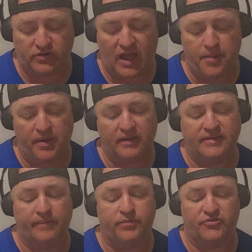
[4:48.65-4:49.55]
came in
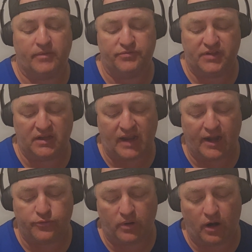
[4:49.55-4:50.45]
10 for 17,
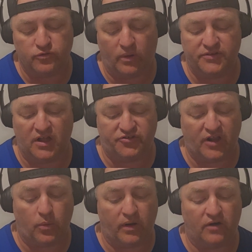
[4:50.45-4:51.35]
93 yards, 1
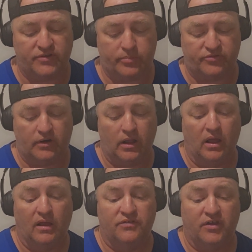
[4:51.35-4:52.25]
touchdown, 1 interception,
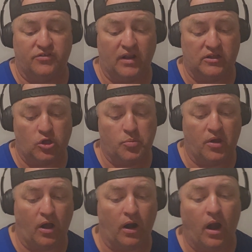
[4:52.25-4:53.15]
69
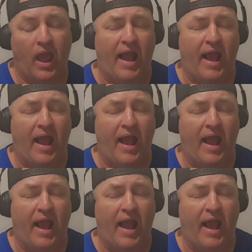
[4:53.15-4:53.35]
QBR.